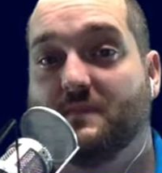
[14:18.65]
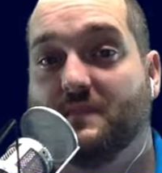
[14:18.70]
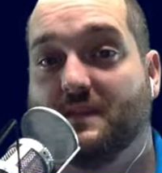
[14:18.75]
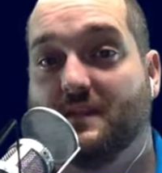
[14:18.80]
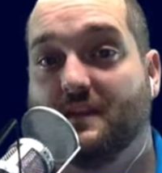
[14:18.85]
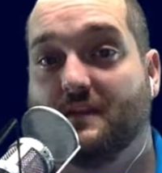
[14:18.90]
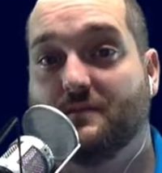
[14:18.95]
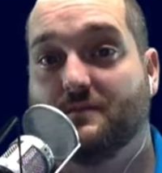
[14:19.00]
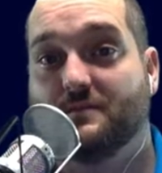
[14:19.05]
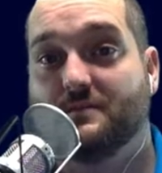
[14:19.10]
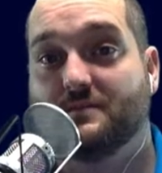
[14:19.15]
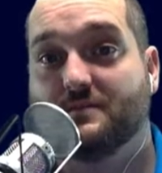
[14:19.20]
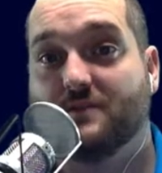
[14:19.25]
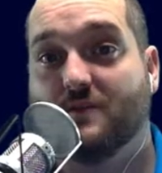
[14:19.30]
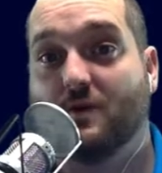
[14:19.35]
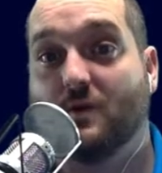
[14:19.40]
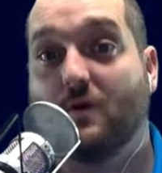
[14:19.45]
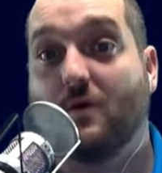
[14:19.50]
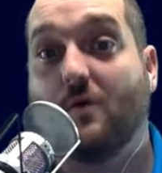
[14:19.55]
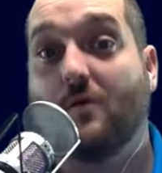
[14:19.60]
That was a
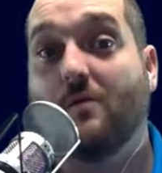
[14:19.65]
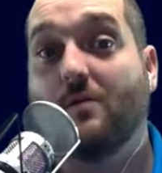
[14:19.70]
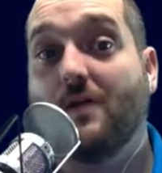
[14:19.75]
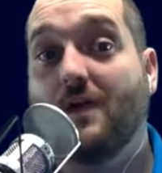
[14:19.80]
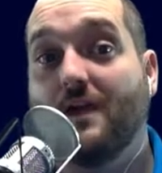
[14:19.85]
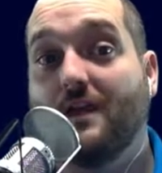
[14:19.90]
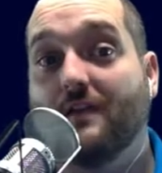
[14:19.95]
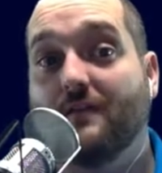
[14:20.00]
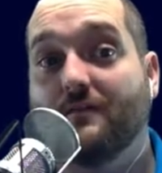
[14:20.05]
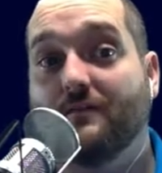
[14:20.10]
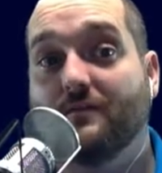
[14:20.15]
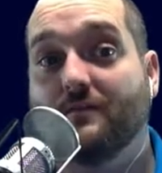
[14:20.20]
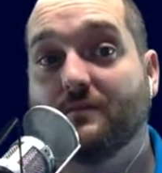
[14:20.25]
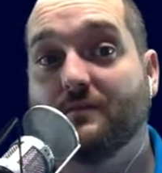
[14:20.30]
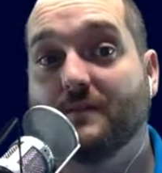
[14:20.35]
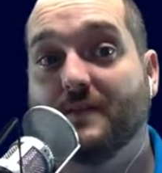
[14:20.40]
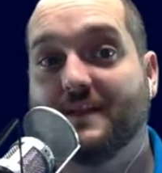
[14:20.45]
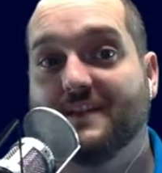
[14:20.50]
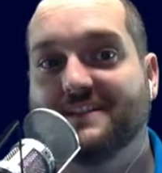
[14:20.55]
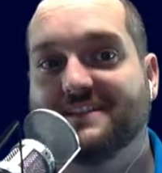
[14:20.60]
whole lot of
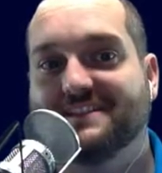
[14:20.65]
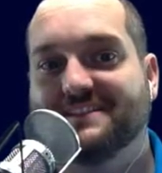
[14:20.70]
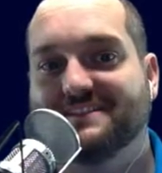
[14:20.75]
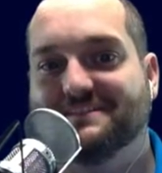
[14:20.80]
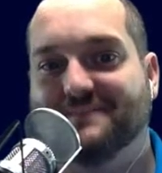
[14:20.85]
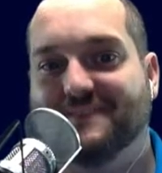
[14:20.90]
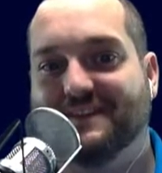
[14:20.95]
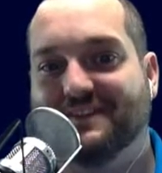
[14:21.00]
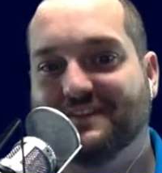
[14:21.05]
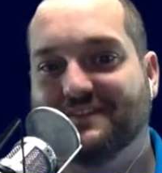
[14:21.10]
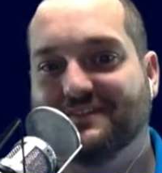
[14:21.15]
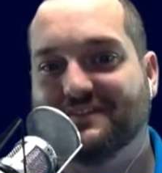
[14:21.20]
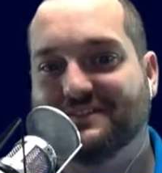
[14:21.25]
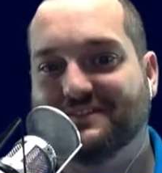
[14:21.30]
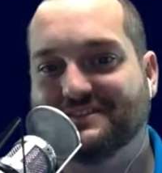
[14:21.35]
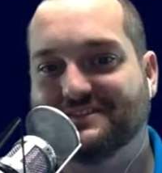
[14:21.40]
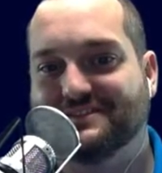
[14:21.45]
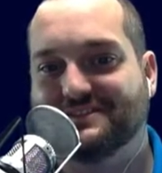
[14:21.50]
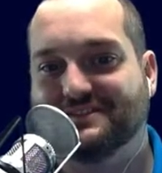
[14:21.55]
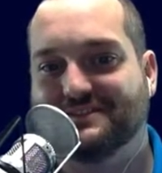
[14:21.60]
information about the
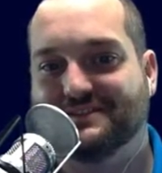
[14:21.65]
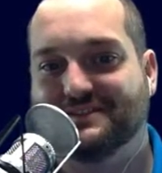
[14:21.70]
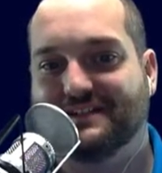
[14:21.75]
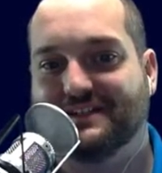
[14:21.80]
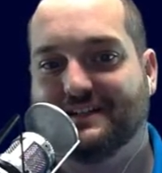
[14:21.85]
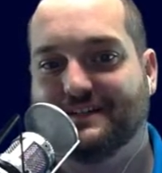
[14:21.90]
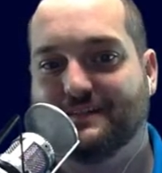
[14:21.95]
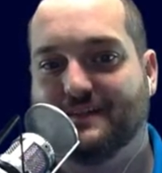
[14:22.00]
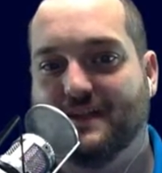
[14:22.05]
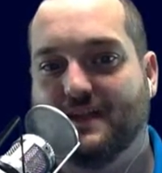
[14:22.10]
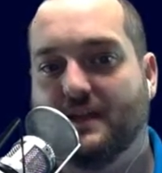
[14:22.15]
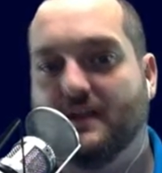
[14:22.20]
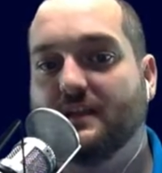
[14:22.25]
version two hub.